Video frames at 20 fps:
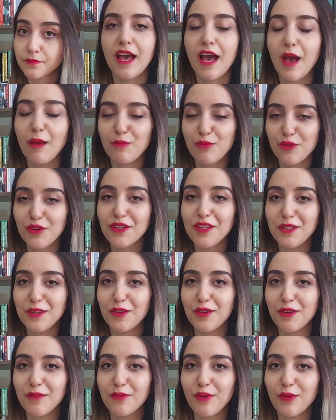I'm really
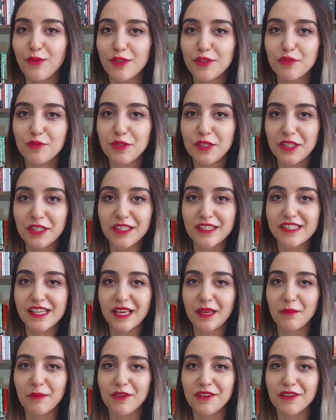looking forward to reading the second